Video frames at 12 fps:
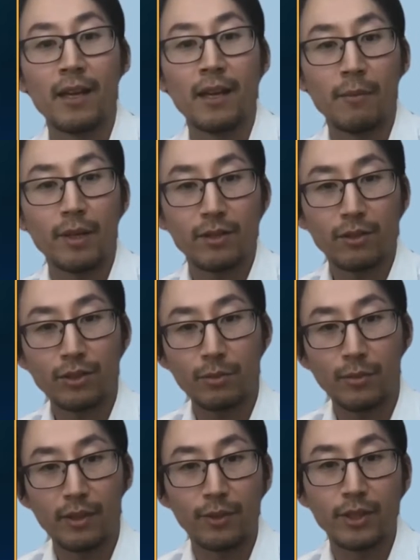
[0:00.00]
Because
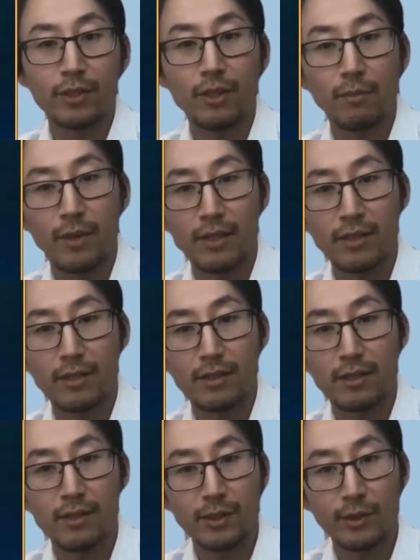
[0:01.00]
ultimately, if we don't manage
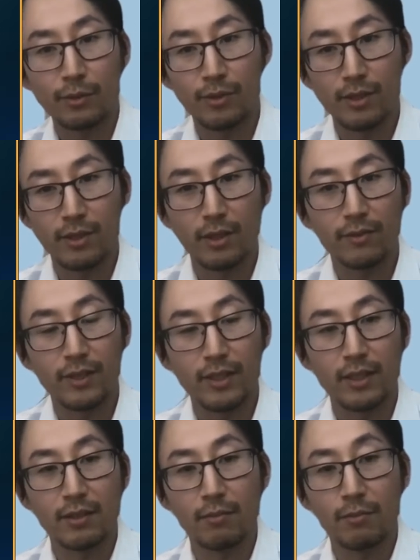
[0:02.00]
this, it will result
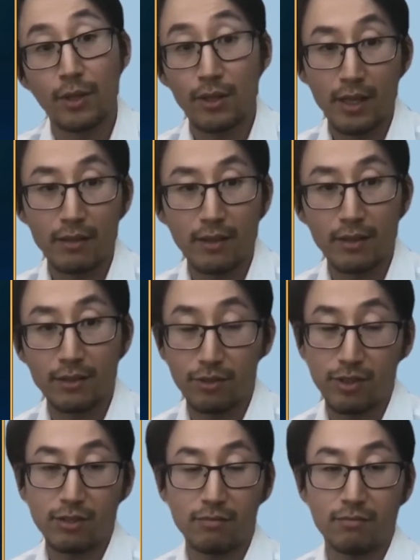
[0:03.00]
in burnout and
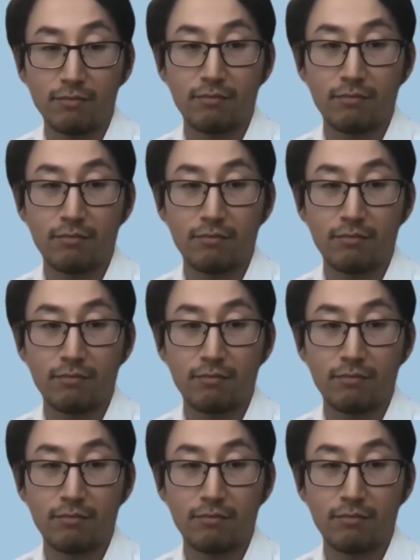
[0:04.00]
attrition.